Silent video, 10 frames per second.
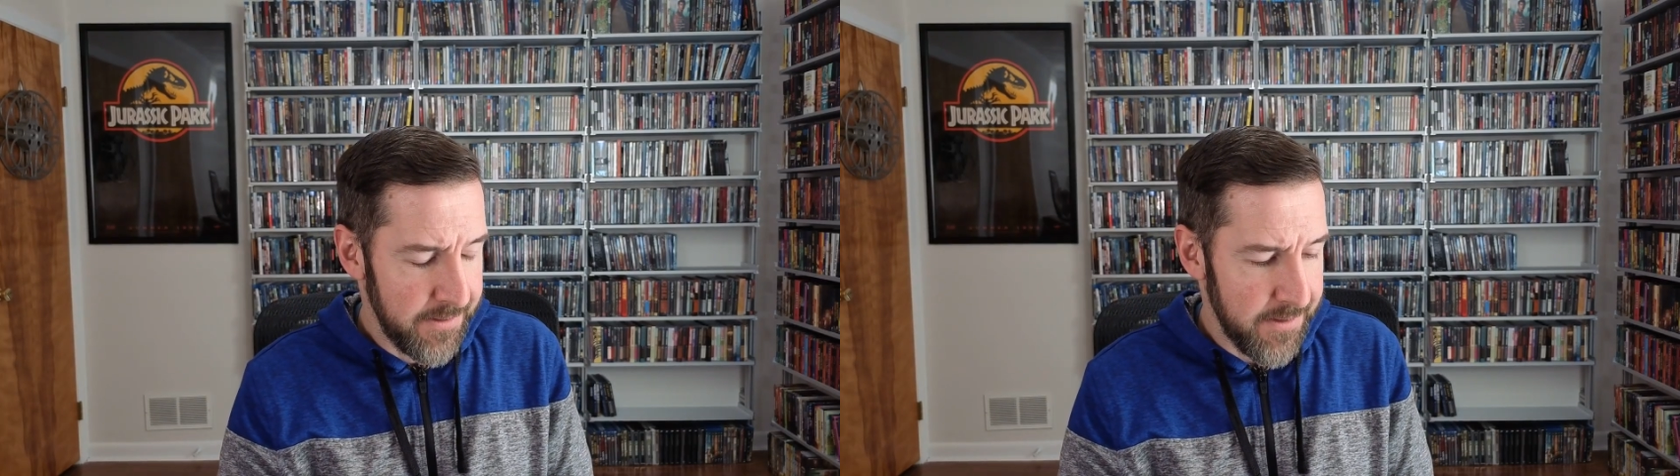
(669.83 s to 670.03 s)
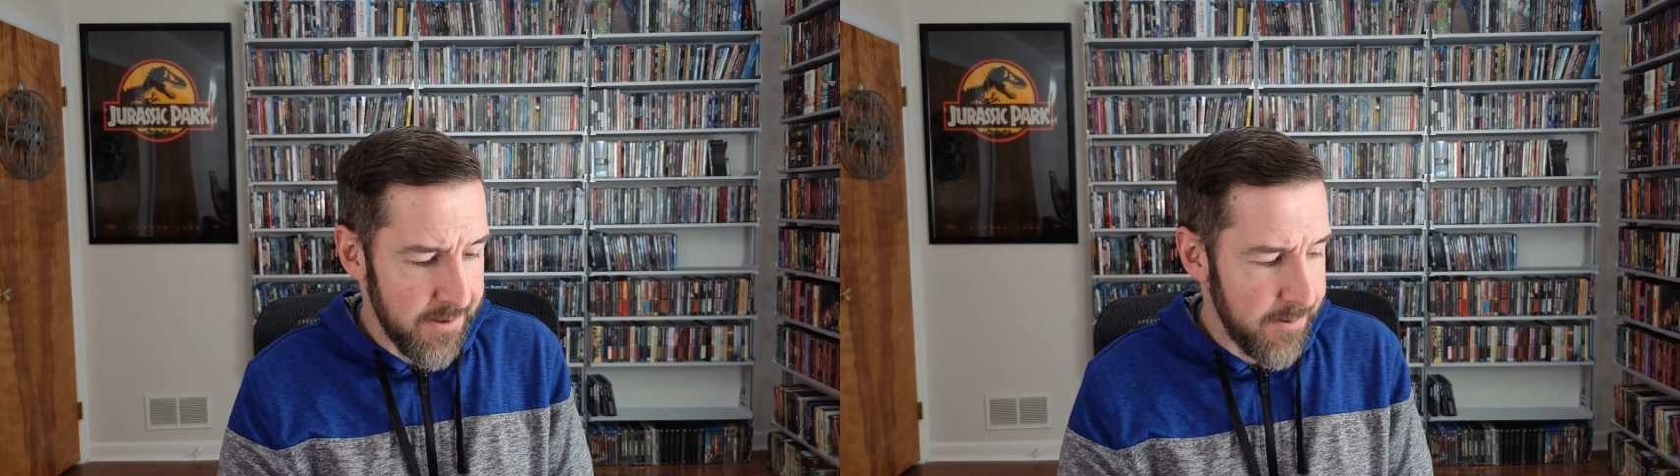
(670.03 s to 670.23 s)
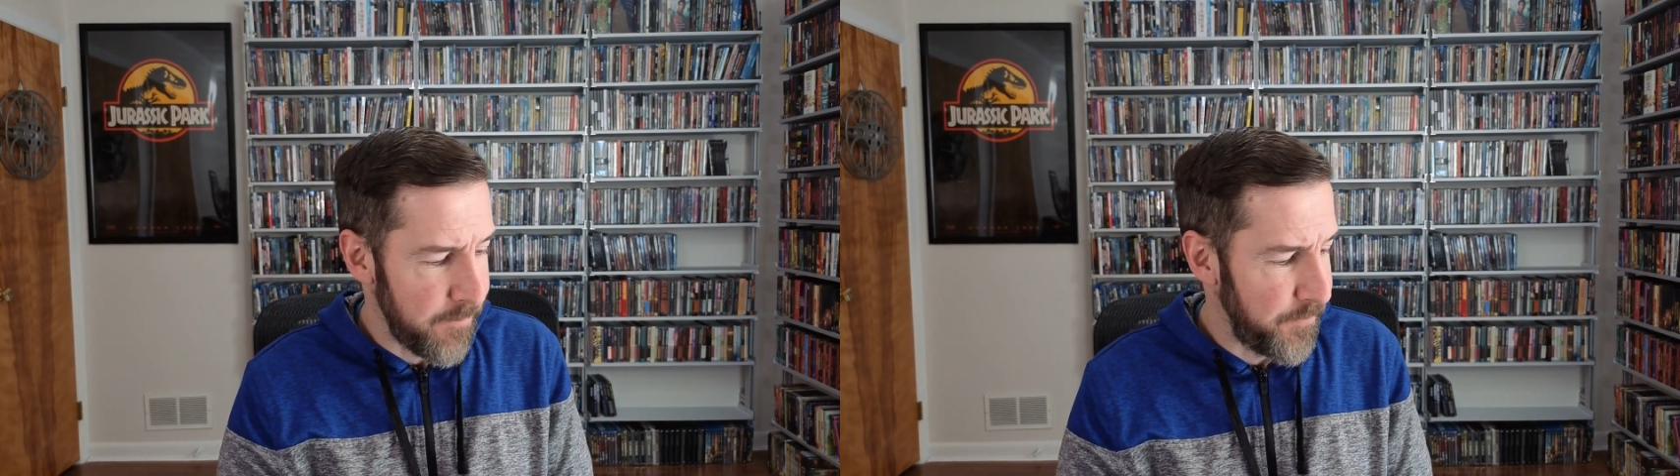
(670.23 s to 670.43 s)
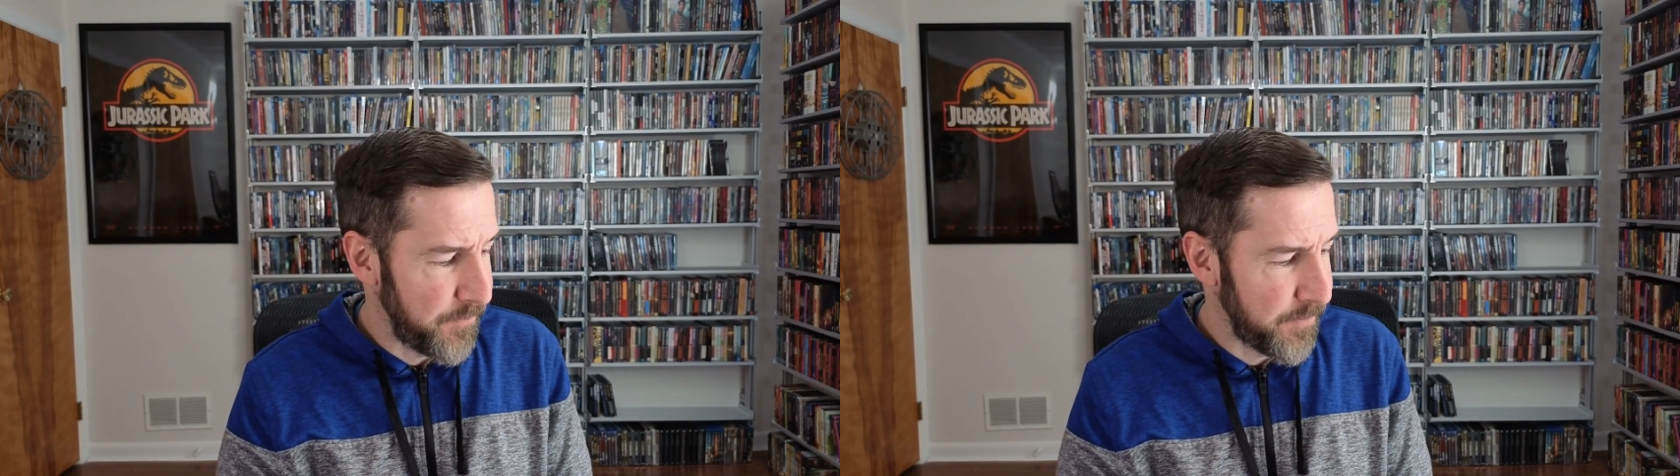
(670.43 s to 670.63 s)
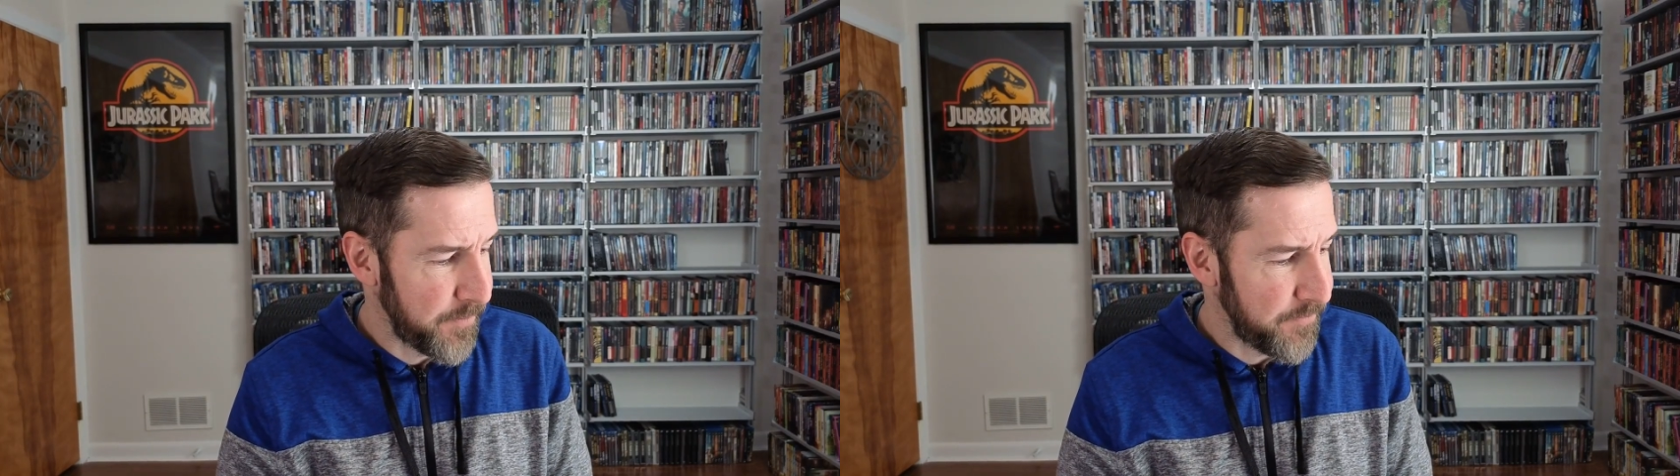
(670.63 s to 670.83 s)
I
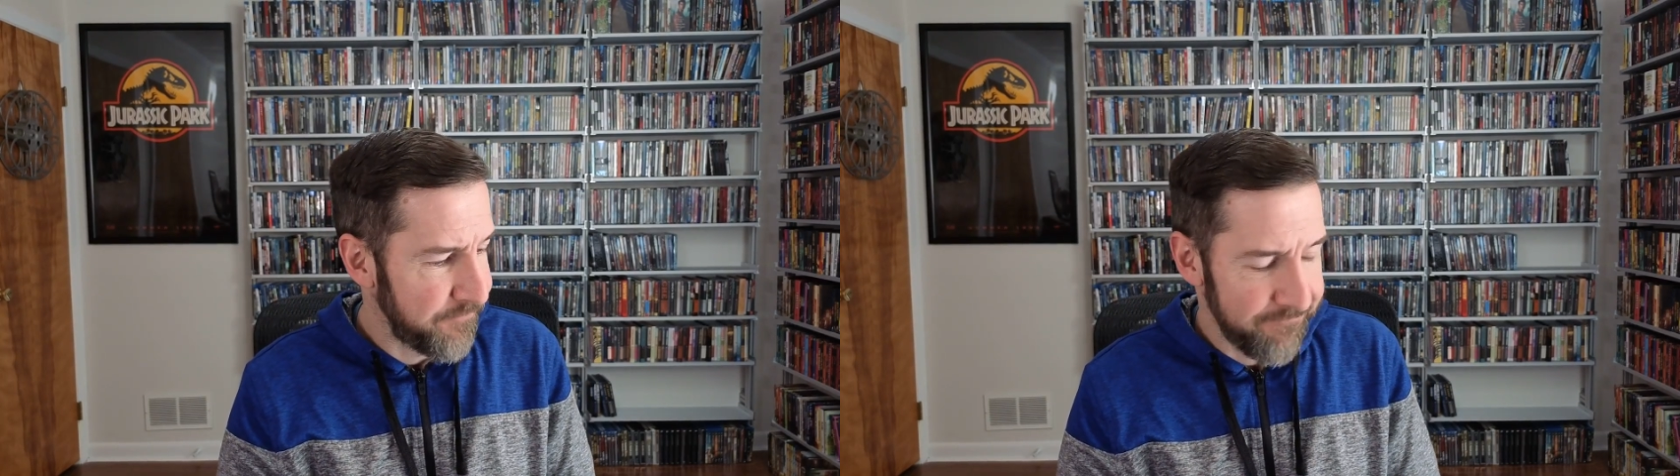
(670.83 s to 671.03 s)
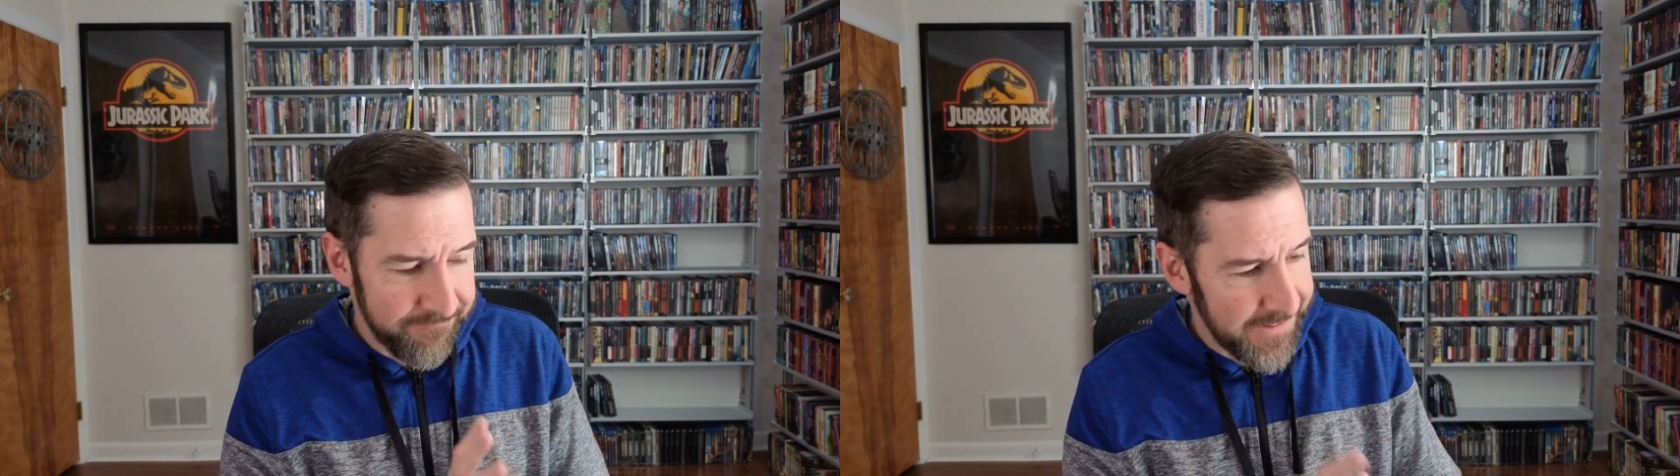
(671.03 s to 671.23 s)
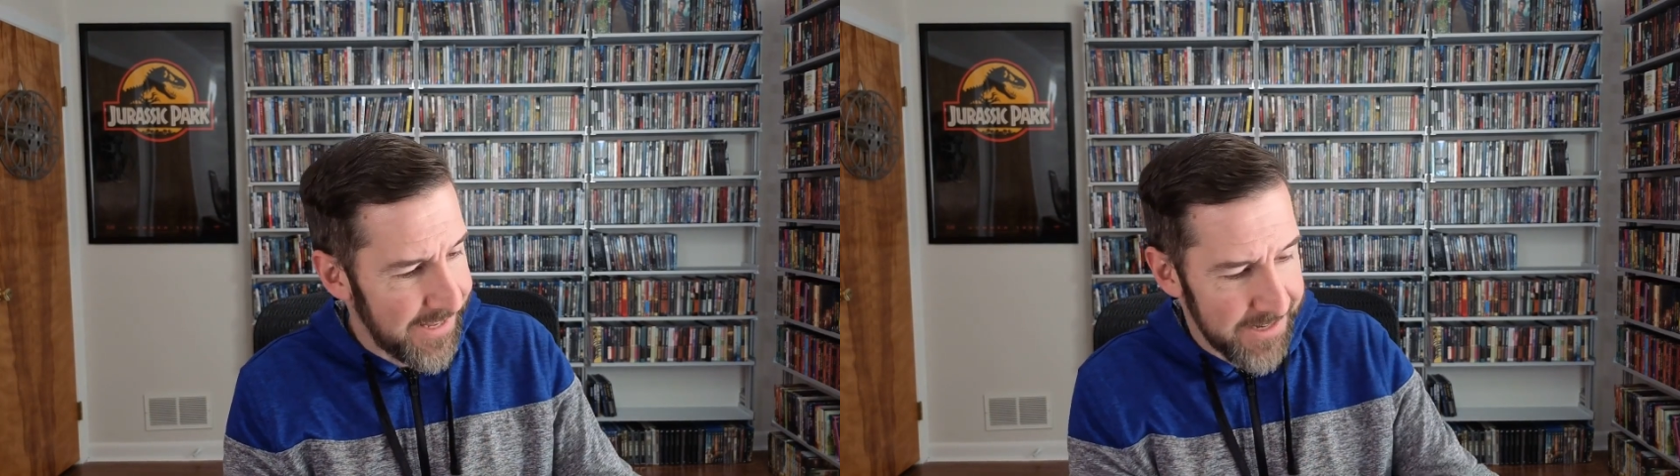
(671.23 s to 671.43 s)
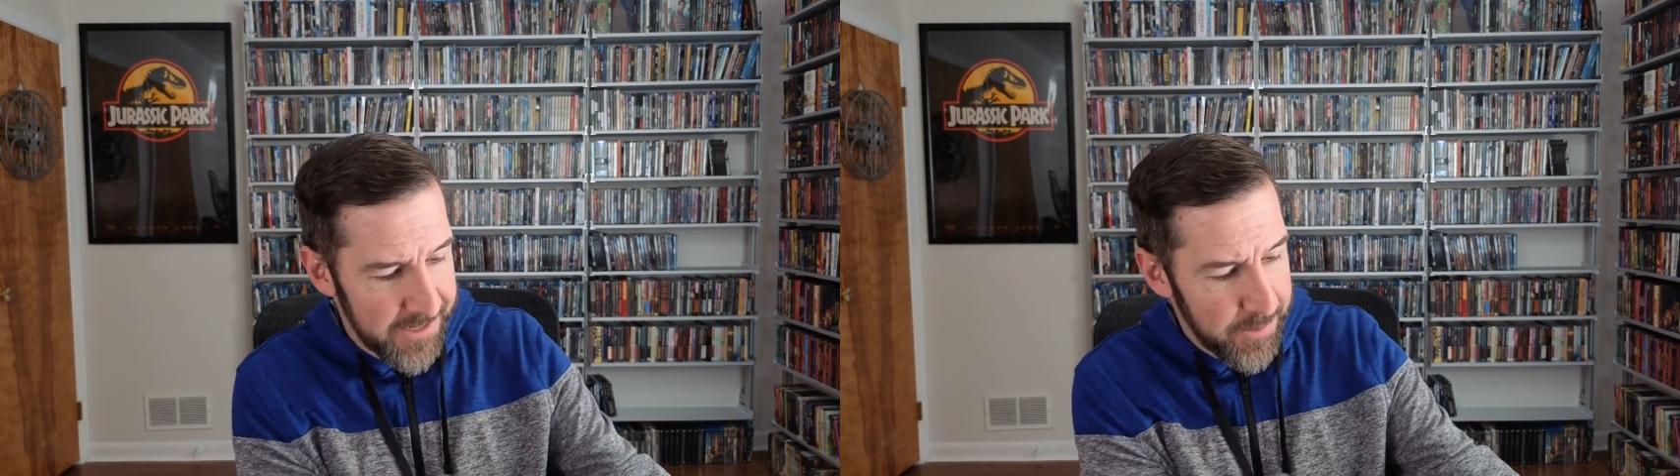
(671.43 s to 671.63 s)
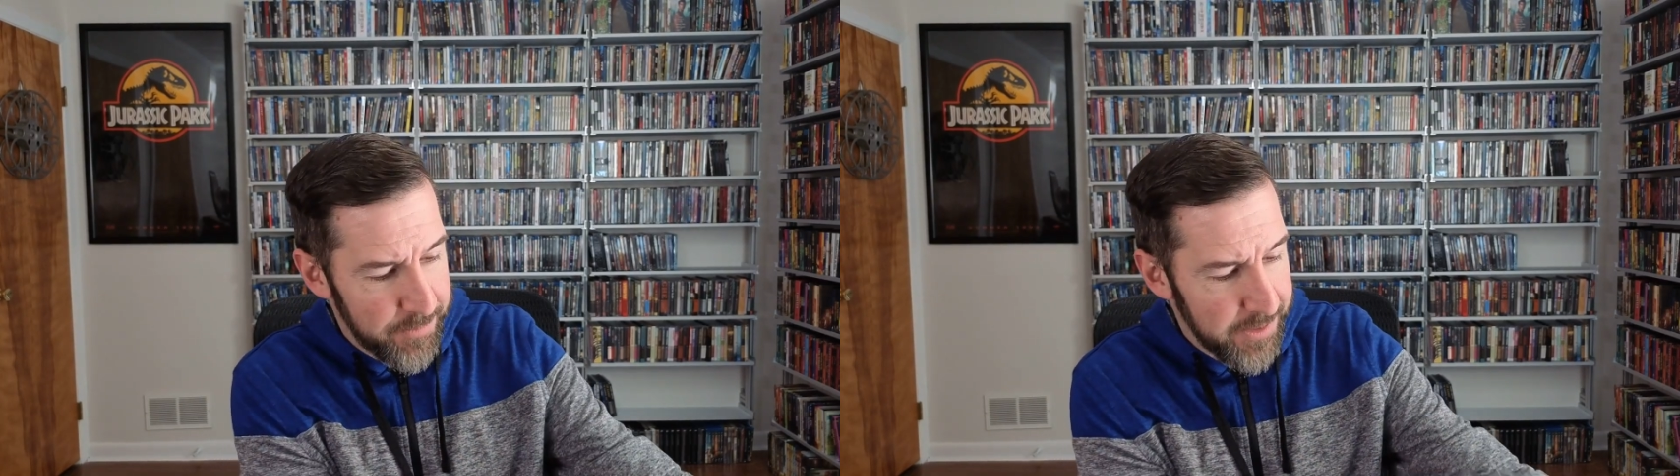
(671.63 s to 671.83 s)
don't
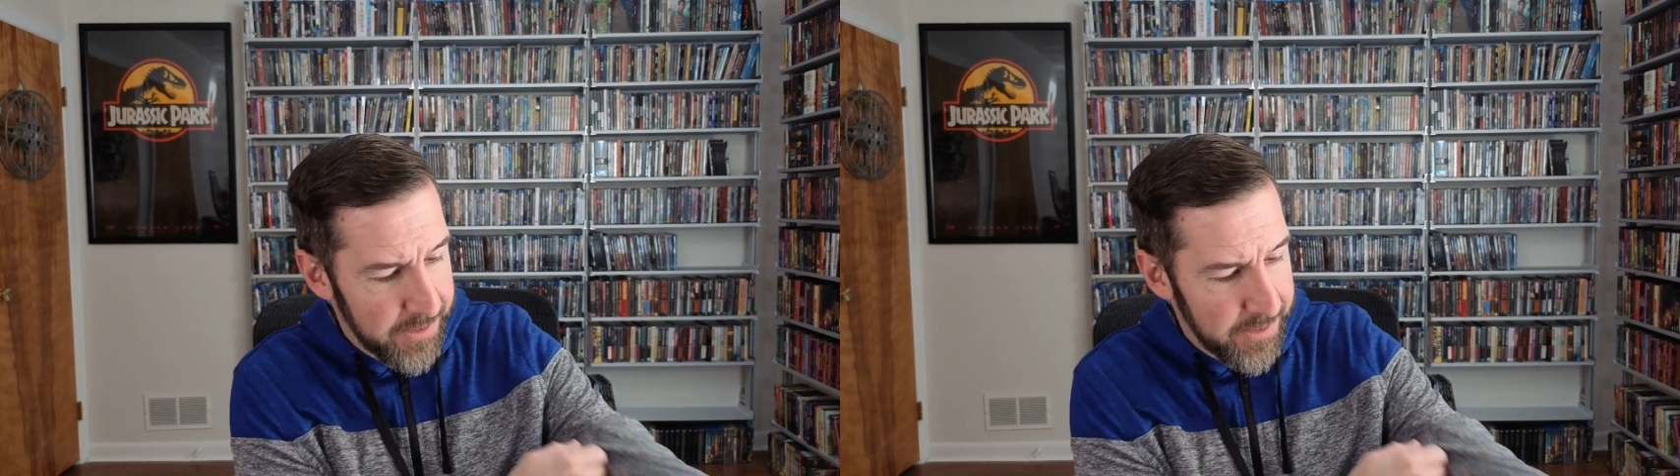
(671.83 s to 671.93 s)
know.